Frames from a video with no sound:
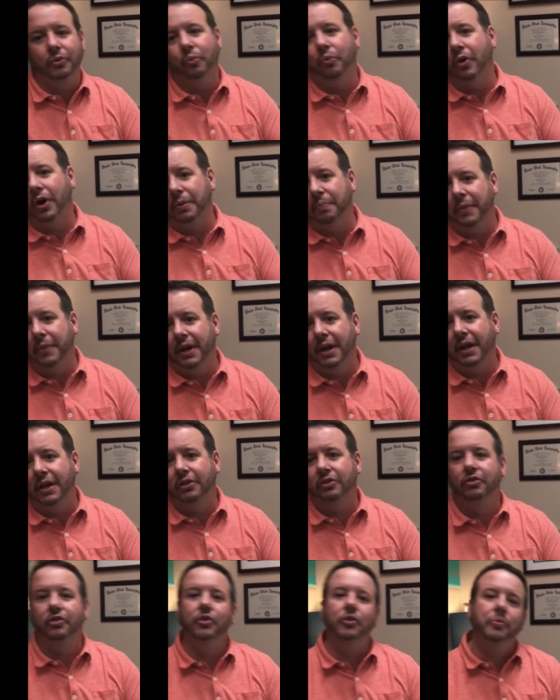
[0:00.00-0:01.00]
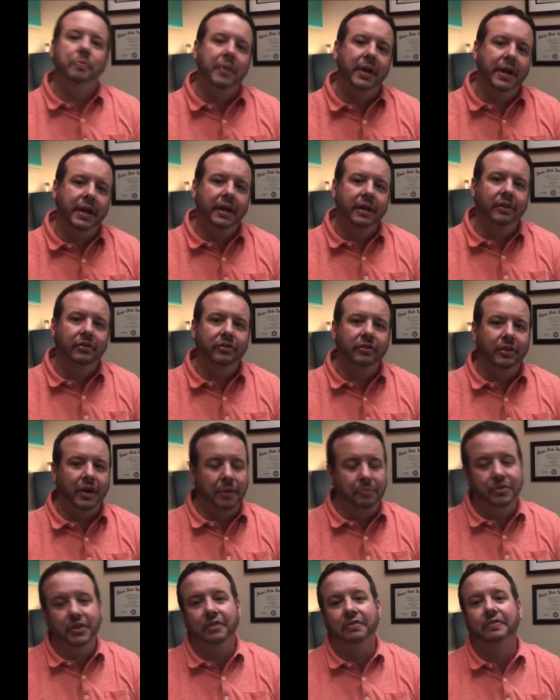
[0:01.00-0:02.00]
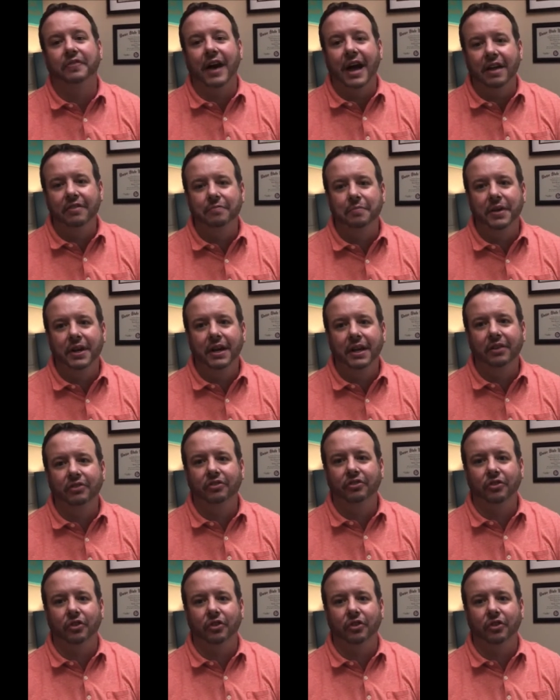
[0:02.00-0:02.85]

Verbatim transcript: to one minute, two minutes, up to five minutes.